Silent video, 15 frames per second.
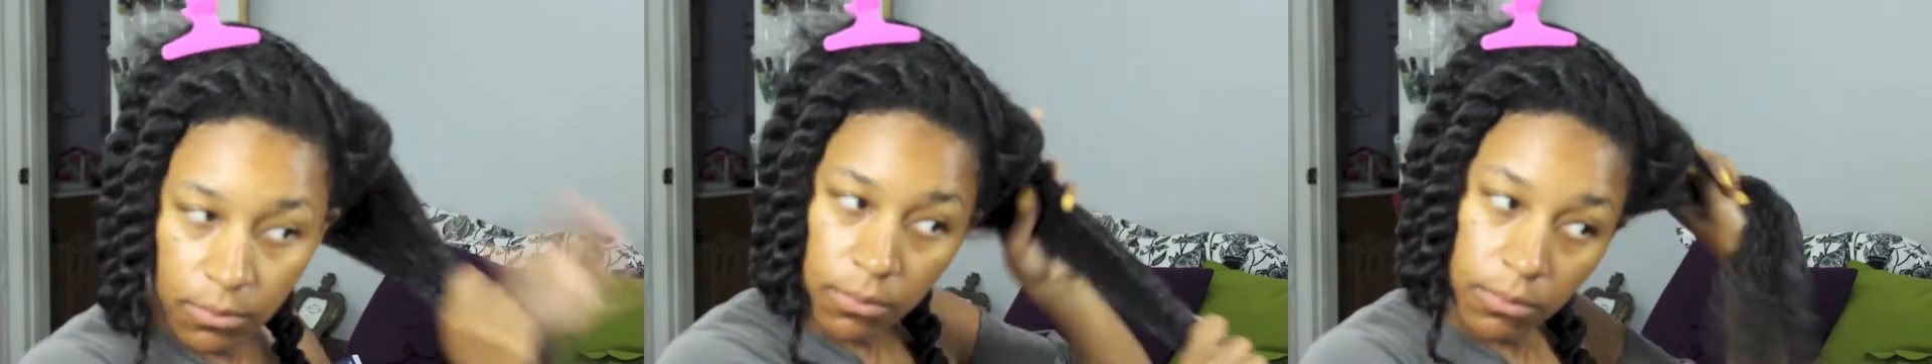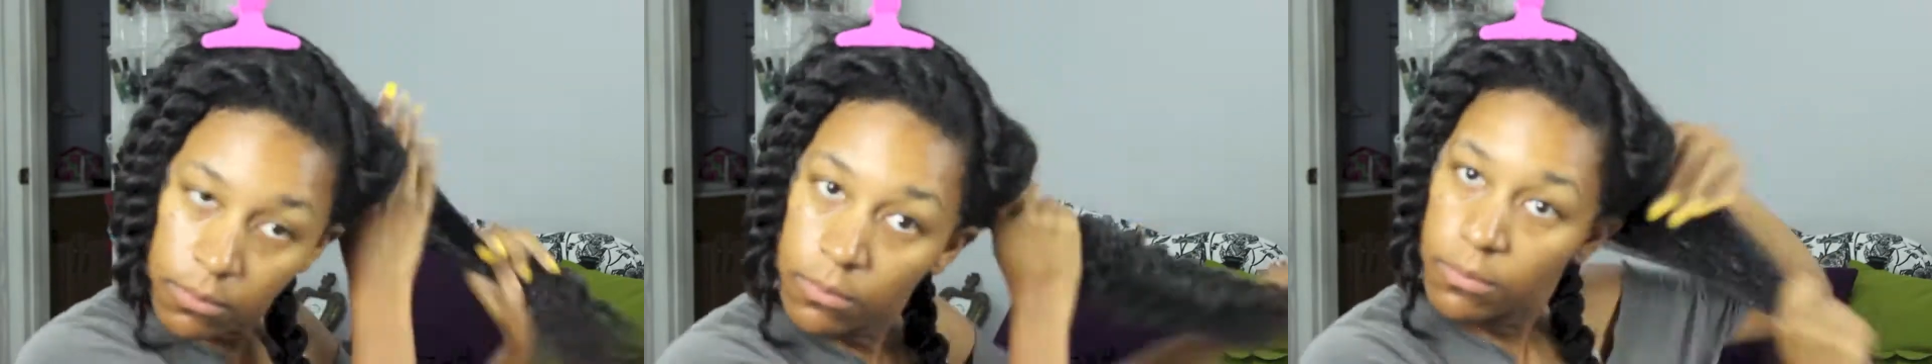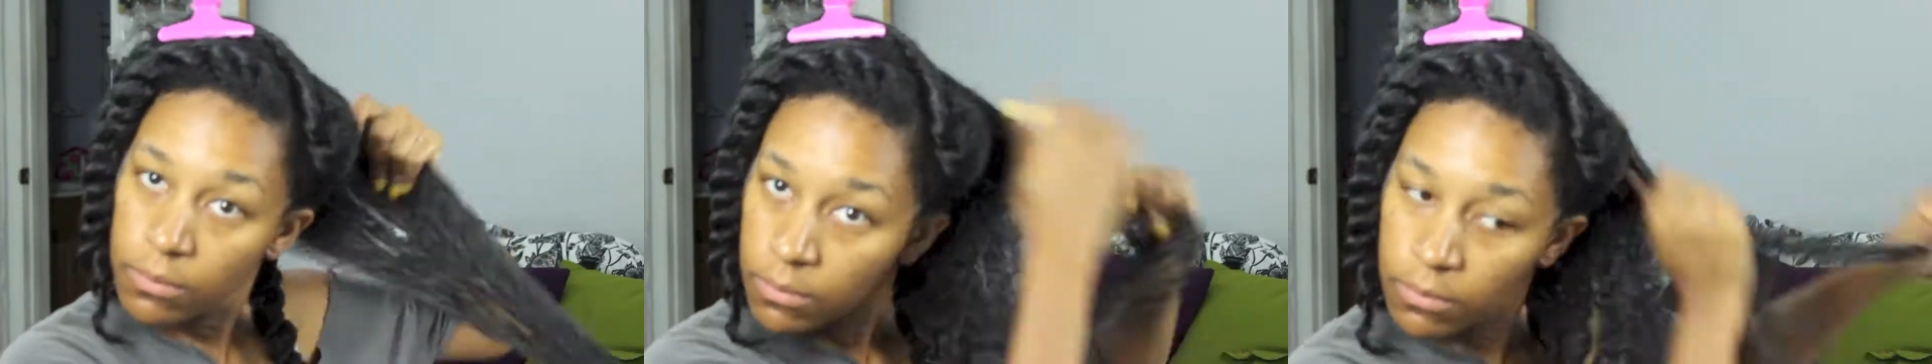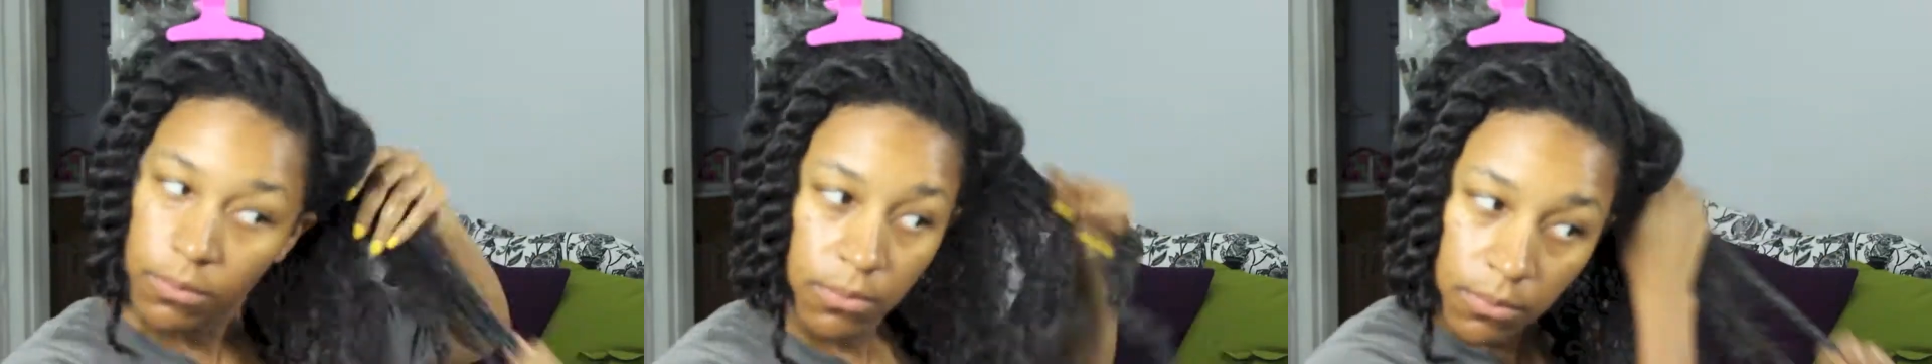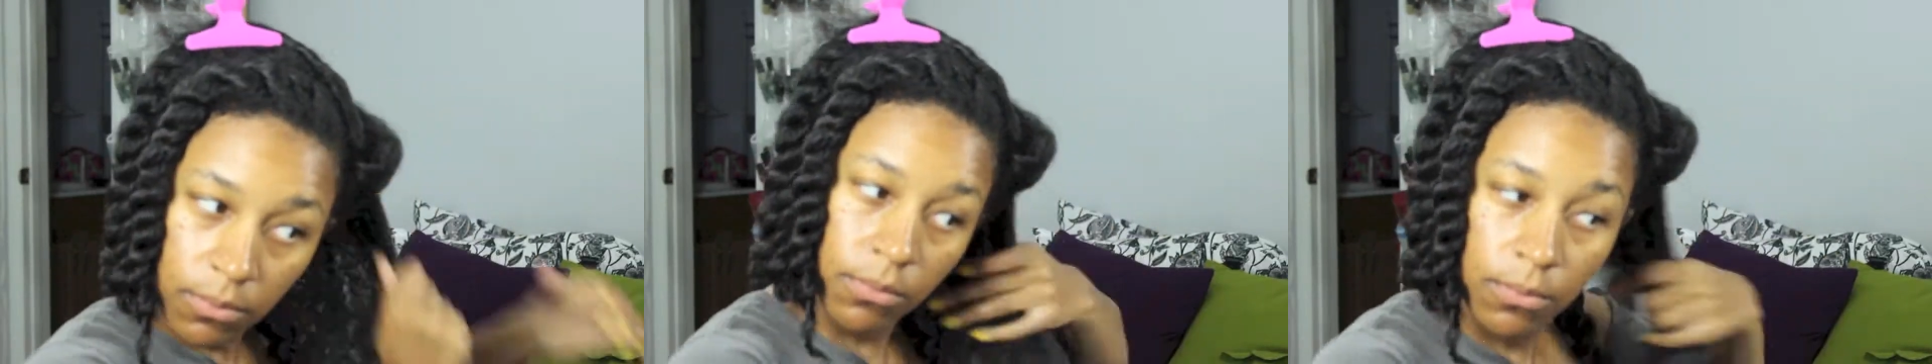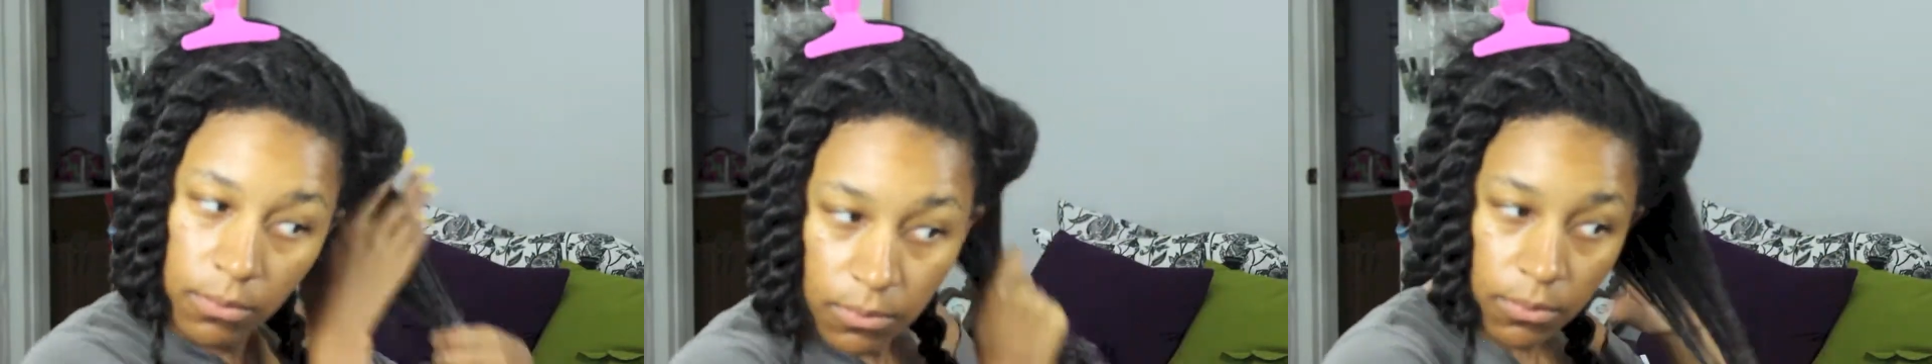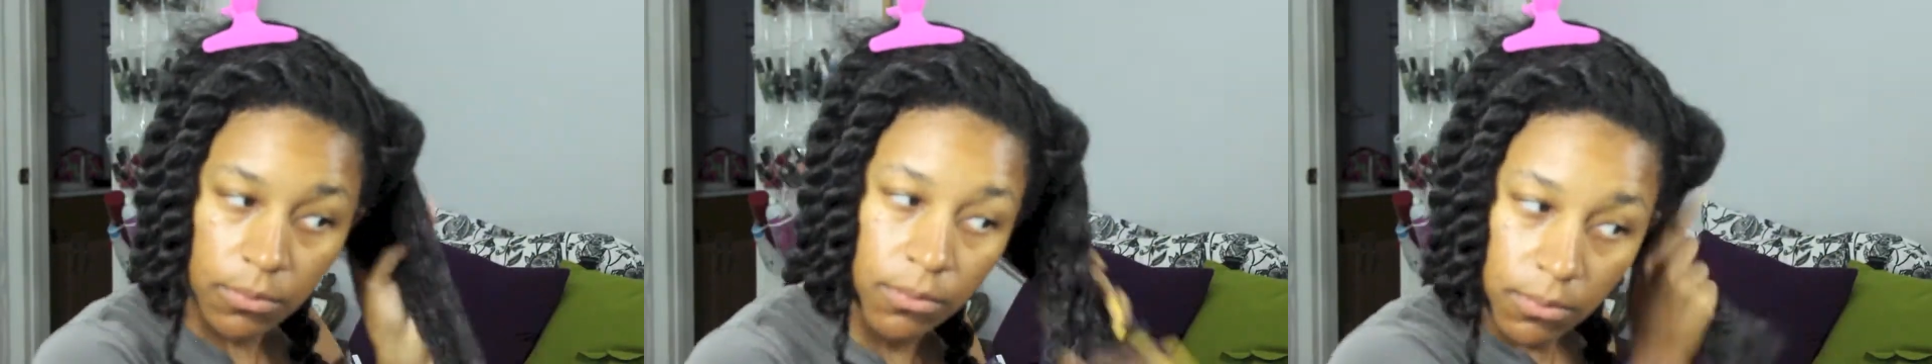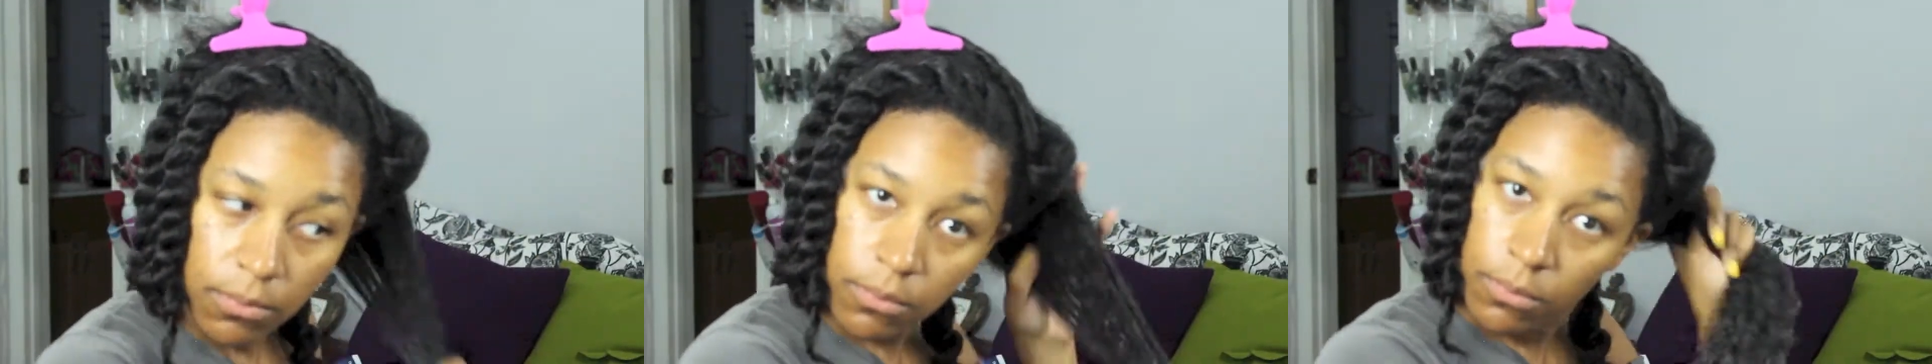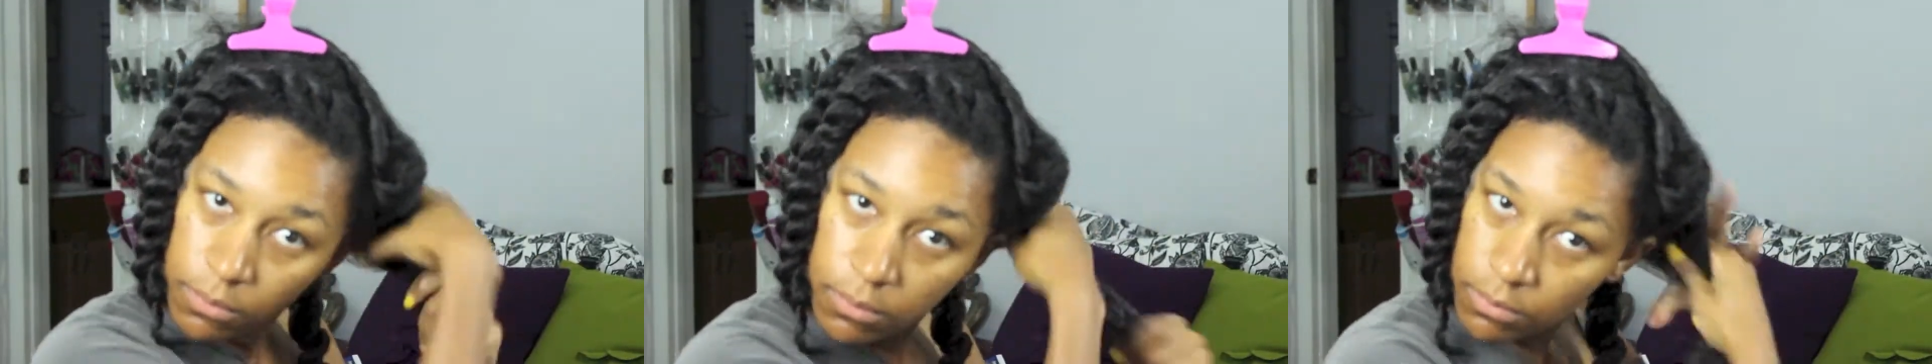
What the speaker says: great product. So we're going to keep on